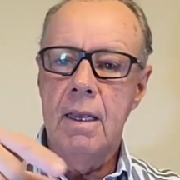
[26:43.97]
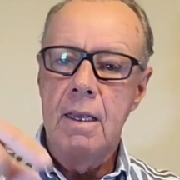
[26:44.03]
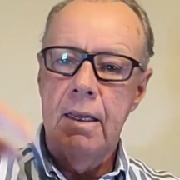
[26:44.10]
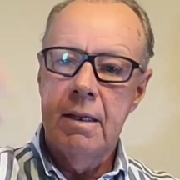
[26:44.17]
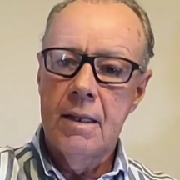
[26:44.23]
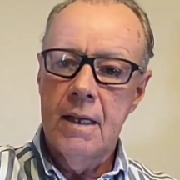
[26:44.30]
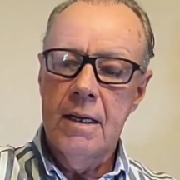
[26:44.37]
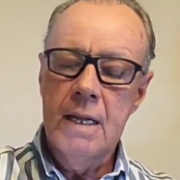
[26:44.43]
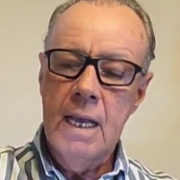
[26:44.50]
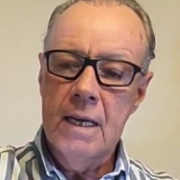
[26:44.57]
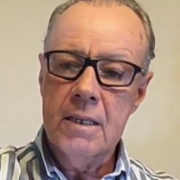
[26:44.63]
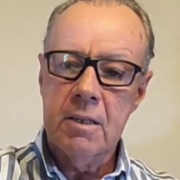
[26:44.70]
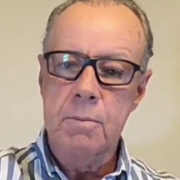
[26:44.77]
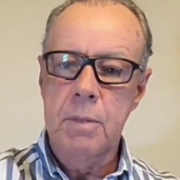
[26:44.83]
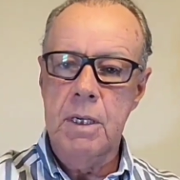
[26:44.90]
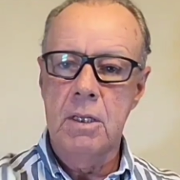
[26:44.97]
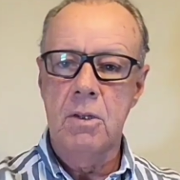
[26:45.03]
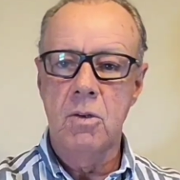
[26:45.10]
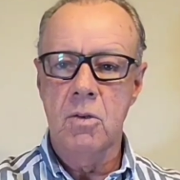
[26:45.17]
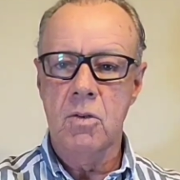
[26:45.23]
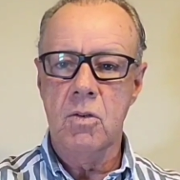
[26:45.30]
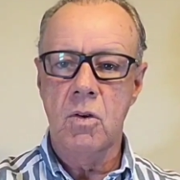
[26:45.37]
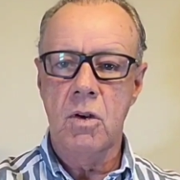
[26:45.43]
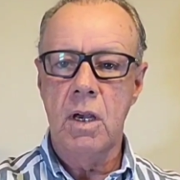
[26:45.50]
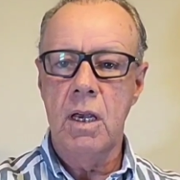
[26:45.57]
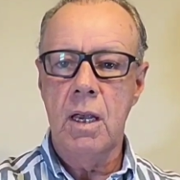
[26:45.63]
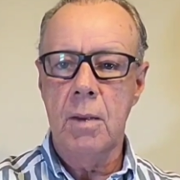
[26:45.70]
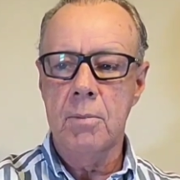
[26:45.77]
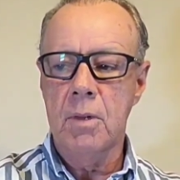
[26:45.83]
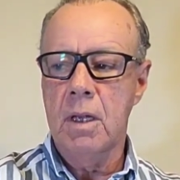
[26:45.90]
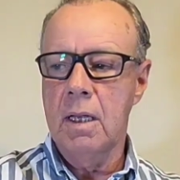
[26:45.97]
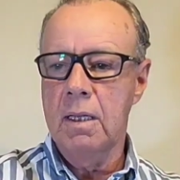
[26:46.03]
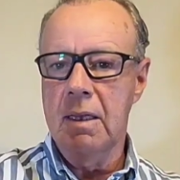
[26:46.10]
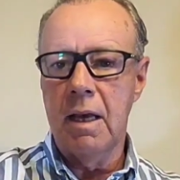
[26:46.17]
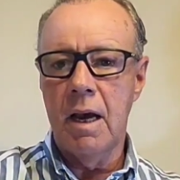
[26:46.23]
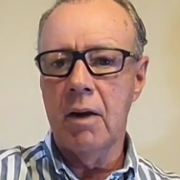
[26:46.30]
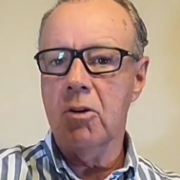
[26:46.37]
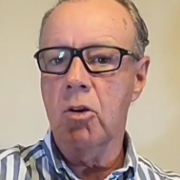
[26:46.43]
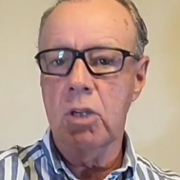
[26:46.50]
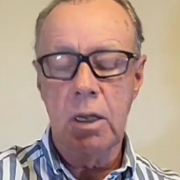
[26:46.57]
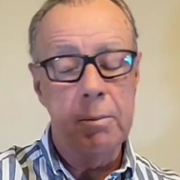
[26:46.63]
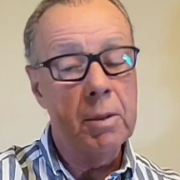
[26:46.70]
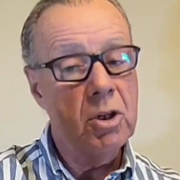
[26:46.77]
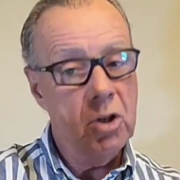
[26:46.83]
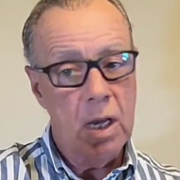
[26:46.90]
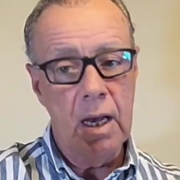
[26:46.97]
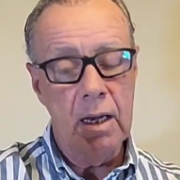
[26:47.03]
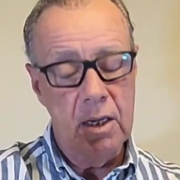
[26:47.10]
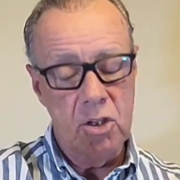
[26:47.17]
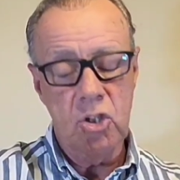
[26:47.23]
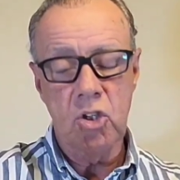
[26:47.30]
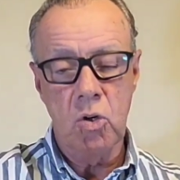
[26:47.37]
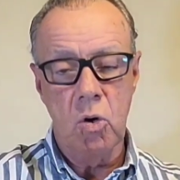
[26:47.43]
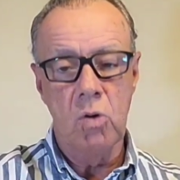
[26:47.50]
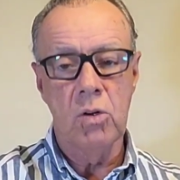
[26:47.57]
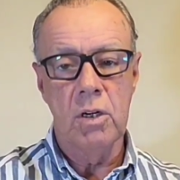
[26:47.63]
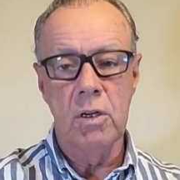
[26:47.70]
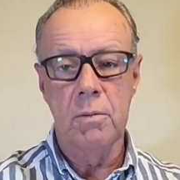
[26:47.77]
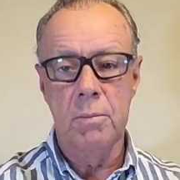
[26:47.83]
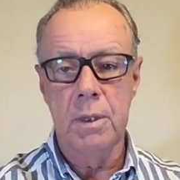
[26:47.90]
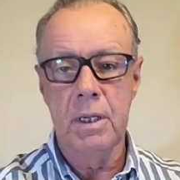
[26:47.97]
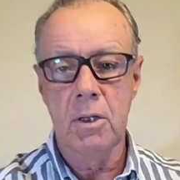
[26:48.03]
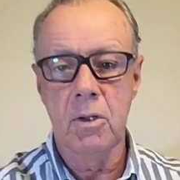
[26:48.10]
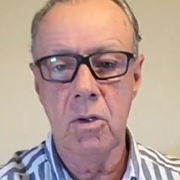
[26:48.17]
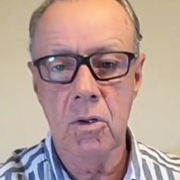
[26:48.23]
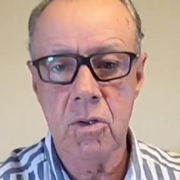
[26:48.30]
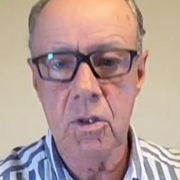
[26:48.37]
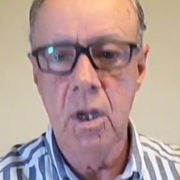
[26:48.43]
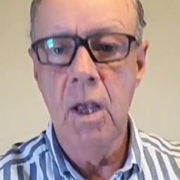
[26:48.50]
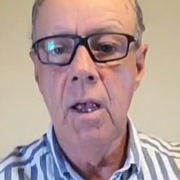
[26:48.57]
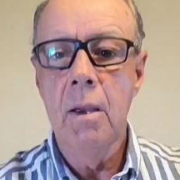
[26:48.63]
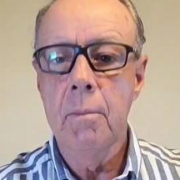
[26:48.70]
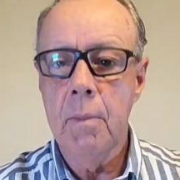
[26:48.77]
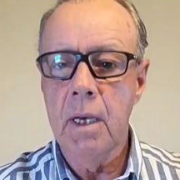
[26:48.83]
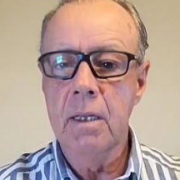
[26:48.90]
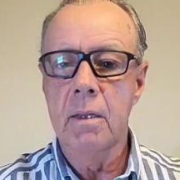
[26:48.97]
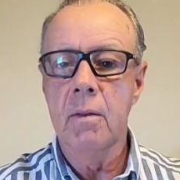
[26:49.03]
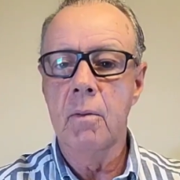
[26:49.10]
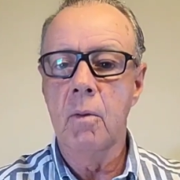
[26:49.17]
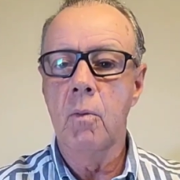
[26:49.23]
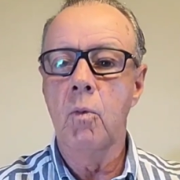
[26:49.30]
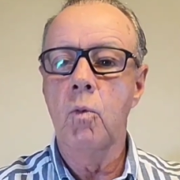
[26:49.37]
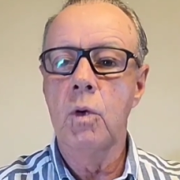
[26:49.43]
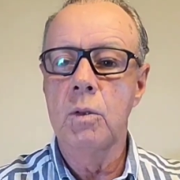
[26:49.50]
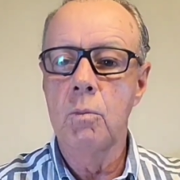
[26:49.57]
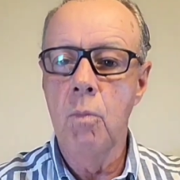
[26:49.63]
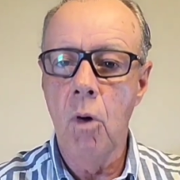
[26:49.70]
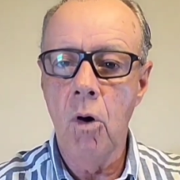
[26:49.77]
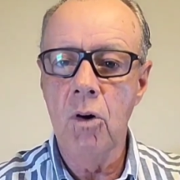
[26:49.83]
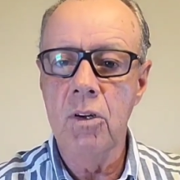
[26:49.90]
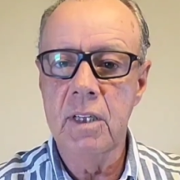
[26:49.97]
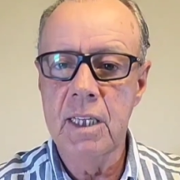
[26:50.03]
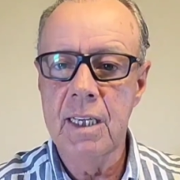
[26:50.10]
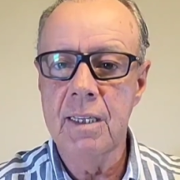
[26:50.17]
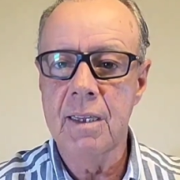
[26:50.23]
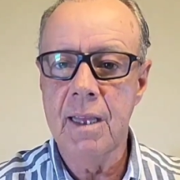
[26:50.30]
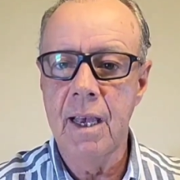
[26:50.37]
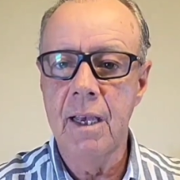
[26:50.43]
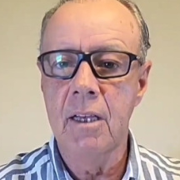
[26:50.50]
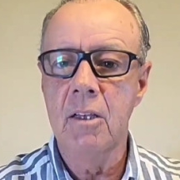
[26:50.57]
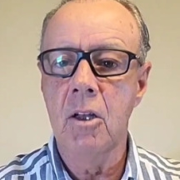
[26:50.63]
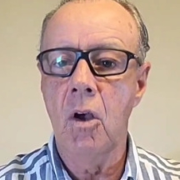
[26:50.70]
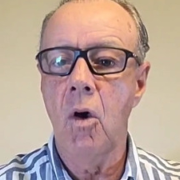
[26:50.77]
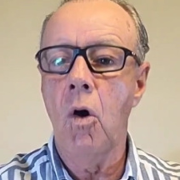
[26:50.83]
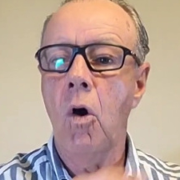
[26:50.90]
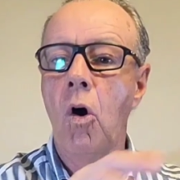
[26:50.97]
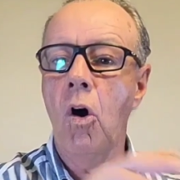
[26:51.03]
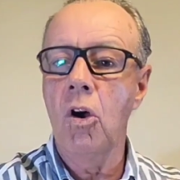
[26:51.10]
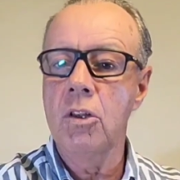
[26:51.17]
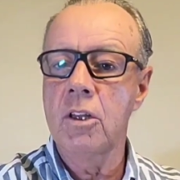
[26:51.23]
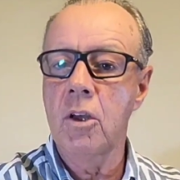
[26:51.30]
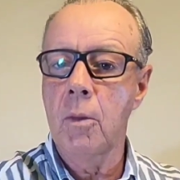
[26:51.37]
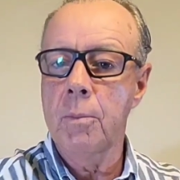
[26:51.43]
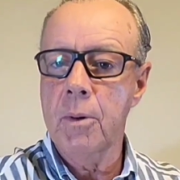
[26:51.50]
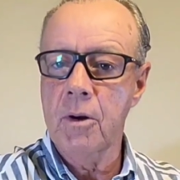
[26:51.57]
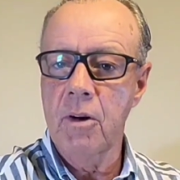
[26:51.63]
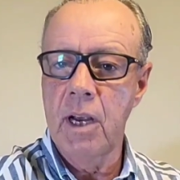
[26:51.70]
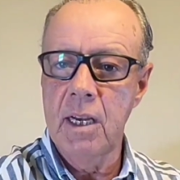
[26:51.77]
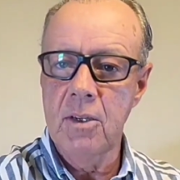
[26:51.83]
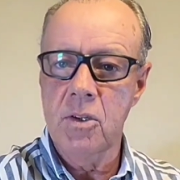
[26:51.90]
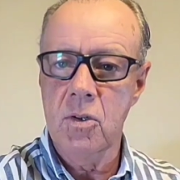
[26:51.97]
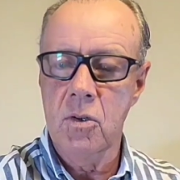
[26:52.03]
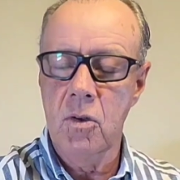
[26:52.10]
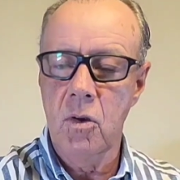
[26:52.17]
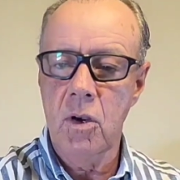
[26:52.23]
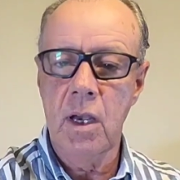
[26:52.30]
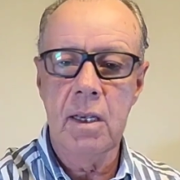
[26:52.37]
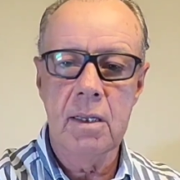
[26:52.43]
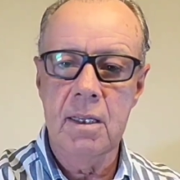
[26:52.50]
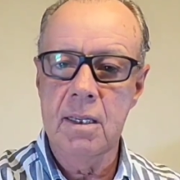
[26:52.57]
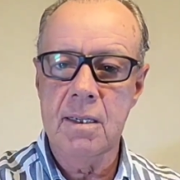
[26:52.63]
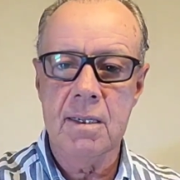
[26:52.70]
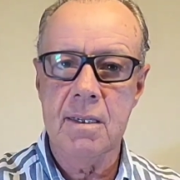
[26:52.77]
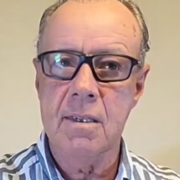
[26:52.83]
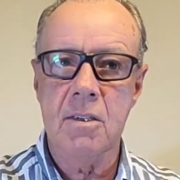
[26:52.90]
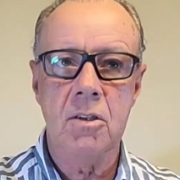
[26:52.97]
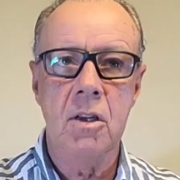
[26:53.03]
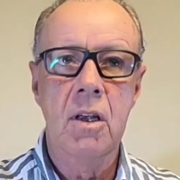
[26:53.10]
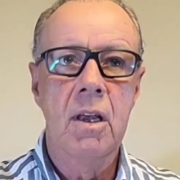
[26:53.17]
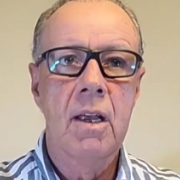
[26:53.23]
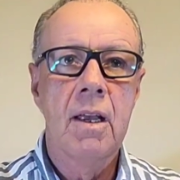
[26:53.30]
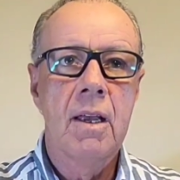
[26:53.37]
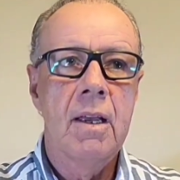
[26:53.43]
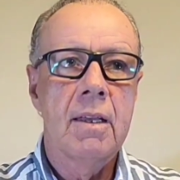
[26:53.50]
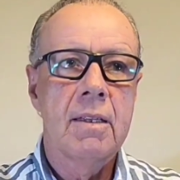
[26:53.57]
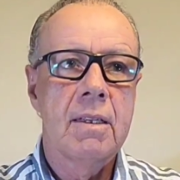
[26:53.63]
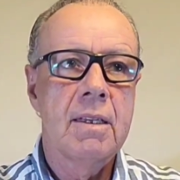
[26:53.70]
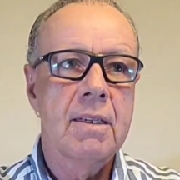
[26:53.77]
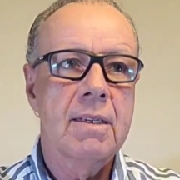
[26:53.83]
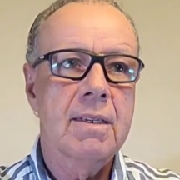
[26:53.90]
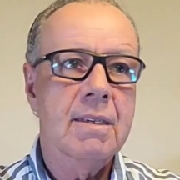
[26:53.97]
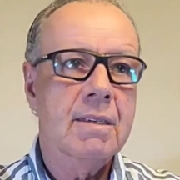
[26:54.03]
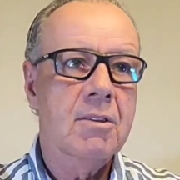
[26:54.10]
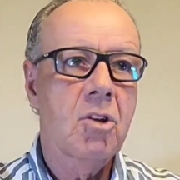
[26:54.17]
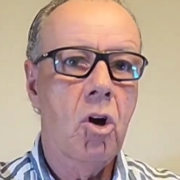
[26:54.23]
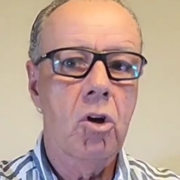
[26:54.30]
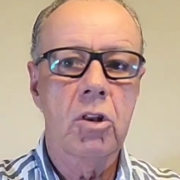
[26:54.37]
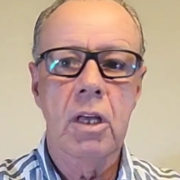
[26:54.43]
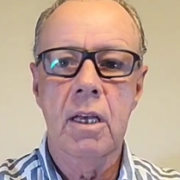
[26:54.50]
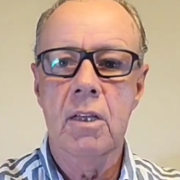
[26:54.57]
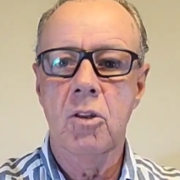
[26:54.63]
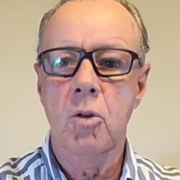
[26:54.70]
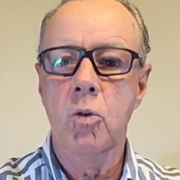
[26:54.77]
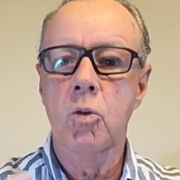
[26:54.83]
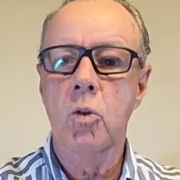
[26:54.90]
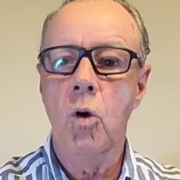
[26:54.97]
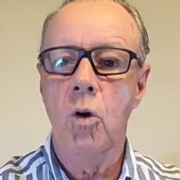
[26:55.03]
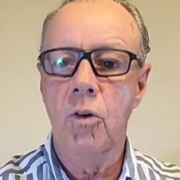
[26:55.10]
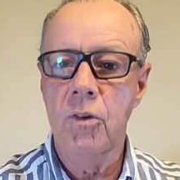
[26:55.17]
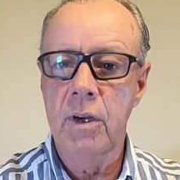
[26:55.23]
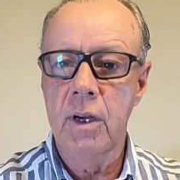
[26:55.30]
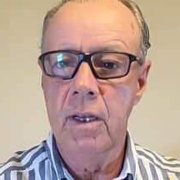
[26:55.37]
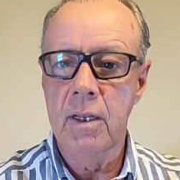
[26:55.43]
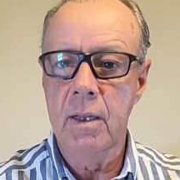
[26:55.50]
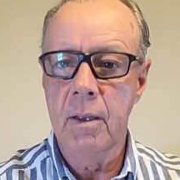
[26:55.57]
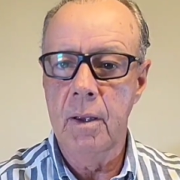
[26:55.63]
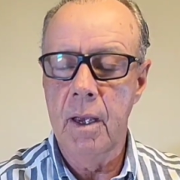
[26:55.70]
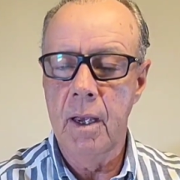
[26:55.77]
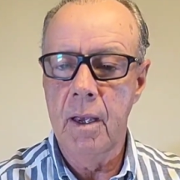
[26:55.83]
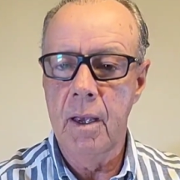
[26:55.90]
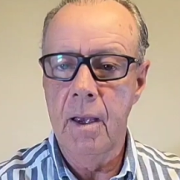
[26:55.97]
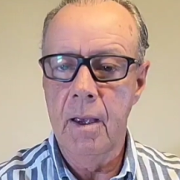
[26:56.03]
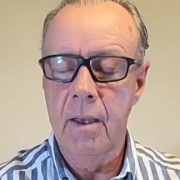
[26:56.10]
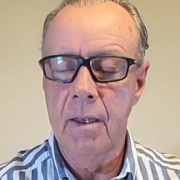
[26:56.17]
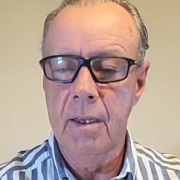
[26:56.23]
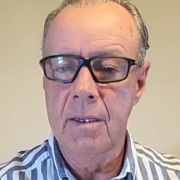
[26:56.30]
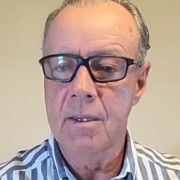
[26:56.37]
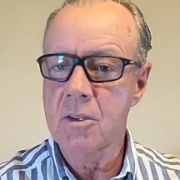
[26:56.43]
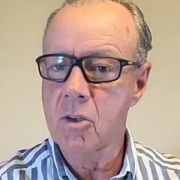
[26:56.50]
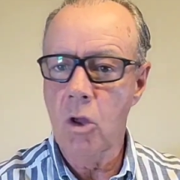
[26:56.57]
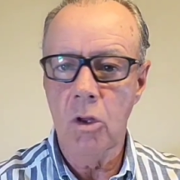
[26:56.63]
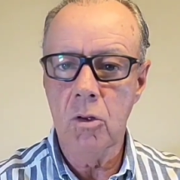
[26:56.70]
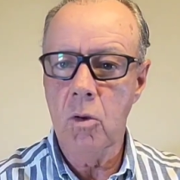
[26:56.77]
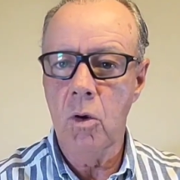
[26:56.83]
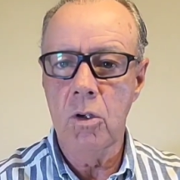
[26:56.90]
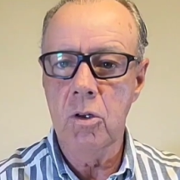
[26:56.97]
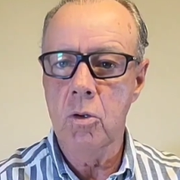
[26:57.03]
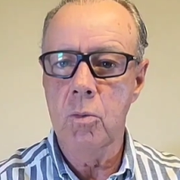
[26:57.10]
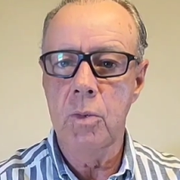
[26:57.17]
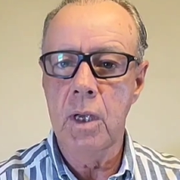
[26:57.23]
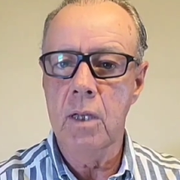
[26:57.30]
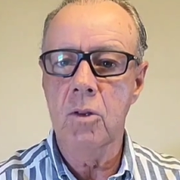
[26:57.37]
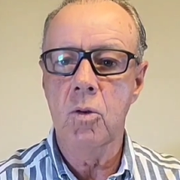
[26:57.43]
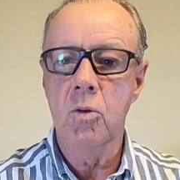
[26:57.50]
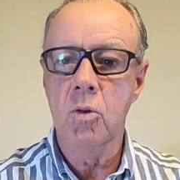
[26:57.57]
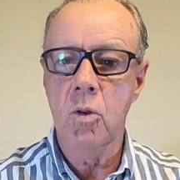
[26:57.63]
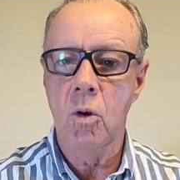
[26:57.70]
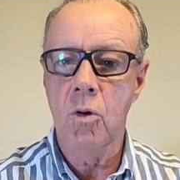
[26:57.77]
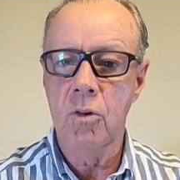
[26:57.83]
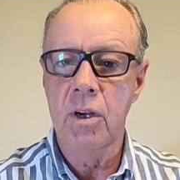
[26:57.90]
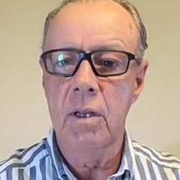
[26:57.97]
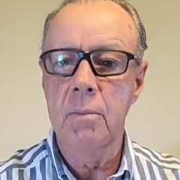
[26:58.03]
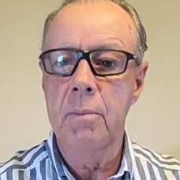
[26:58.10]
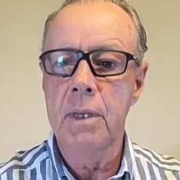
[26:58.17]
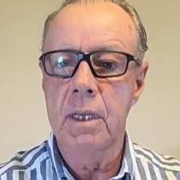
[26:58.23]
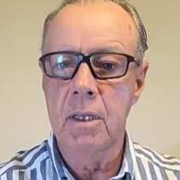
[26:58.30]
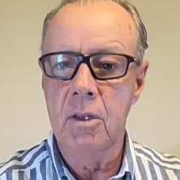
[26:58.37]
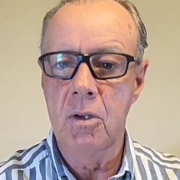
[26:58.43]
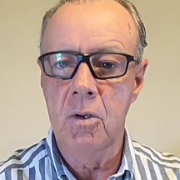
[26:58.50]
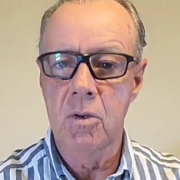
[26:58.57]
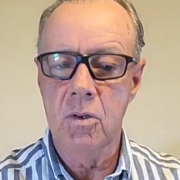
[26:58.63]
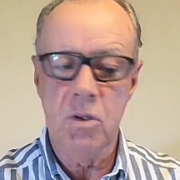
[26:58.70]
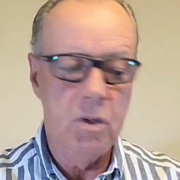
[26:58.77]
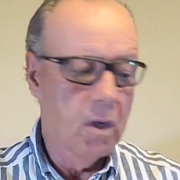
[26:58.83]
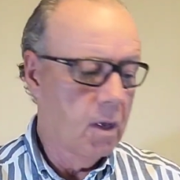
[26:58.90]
in the next videos, okay? They are gonna be shorter videos, but with more detail on the operation, okay? This is not a tutorial. It's not going to be a tutorial videos